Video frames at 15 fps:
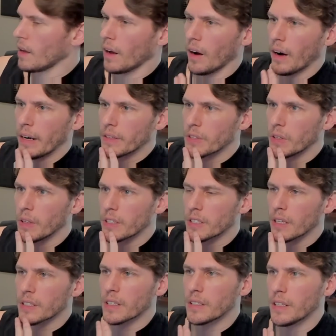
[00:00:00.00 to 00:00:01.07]
All right, so let's
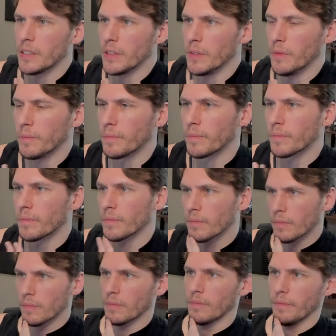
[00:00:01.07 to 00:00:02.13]
let's continue.
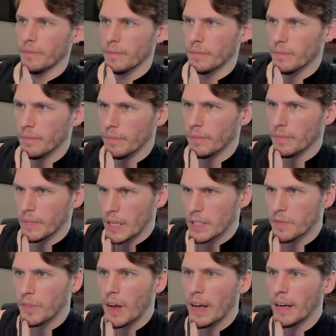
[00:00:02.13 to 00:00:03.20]
That's
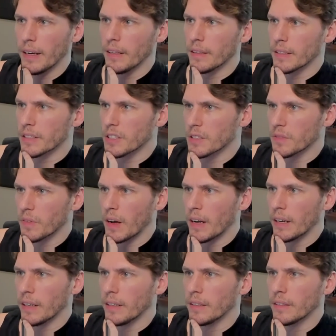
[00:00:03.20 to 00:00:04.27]
fine. This is
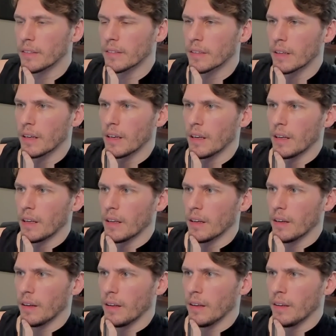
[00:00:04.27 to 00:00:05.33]
fine.
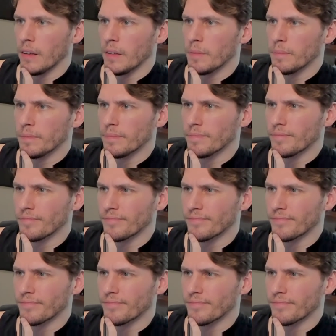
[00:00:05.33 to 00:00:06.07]
Um,